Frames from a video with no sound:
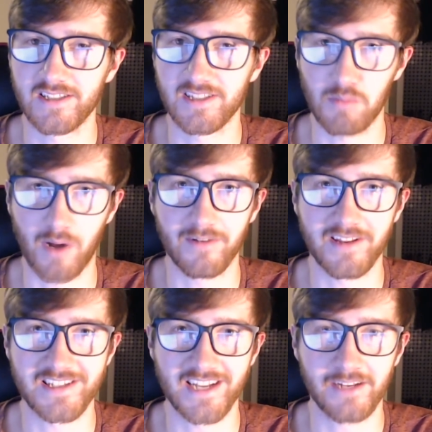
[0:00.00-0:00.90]
It's probably the
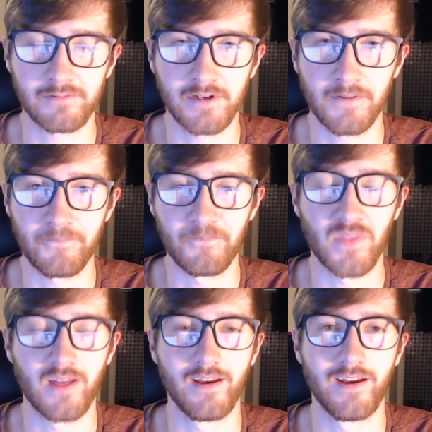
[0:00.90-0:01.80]
second one.
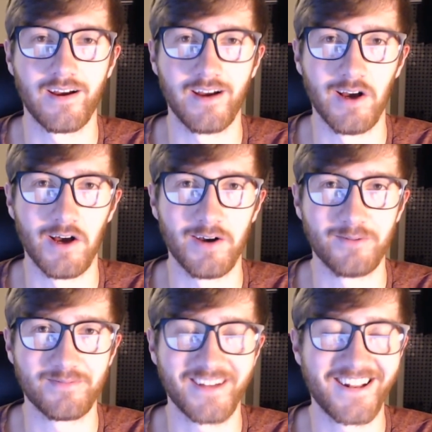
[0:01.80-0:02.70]

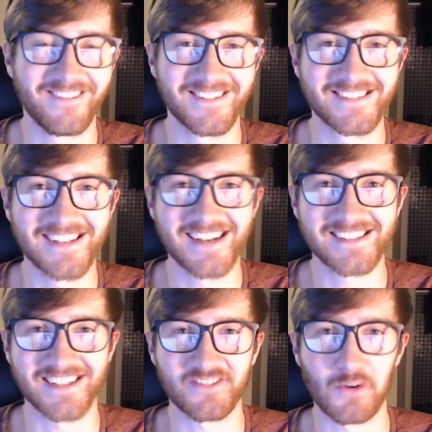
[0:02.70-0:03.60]
Anyways, guys,
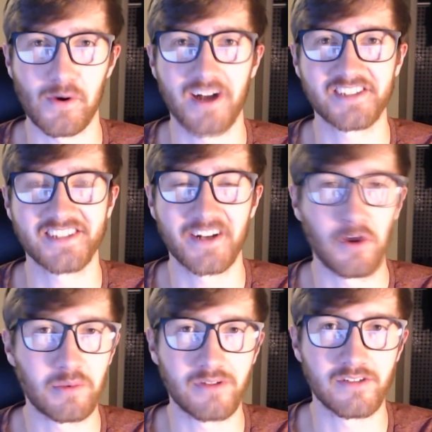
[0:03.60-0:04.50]
thanks for watching. I
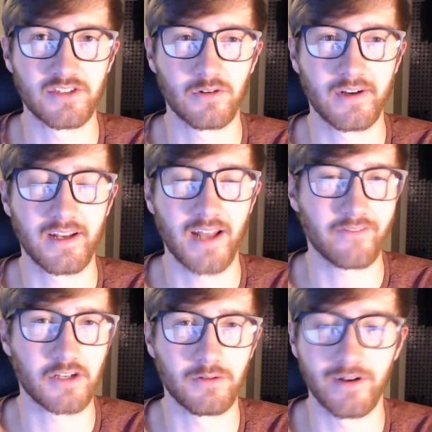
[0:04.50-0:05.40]
hope you enjoyed. Have a
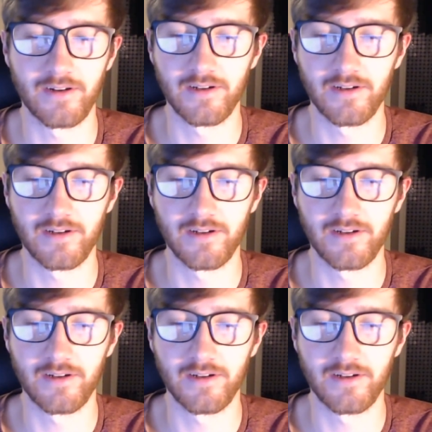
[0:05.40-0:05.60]
good one.